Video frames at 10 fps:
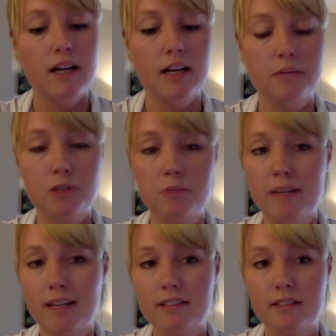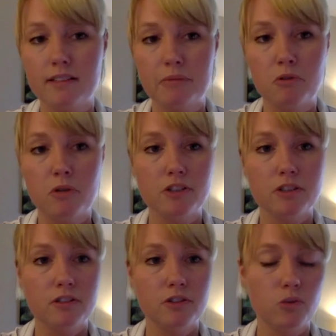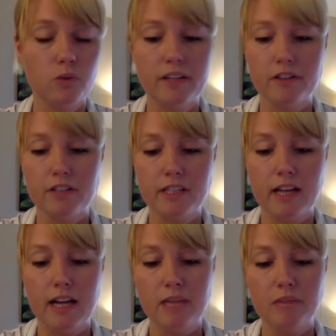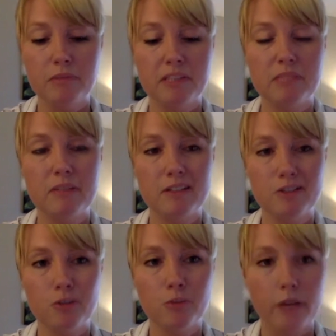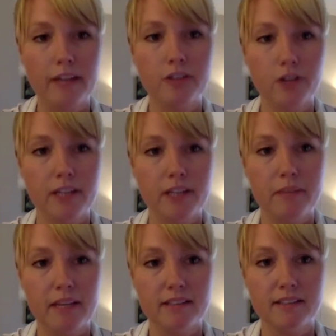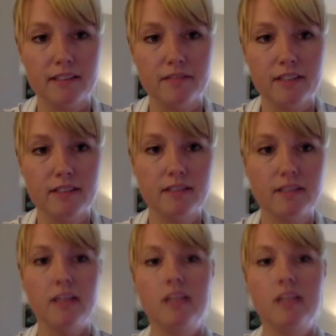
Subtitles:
She might ask the same questions 20, 30 times, but it's because her brain is trying to make sense of this.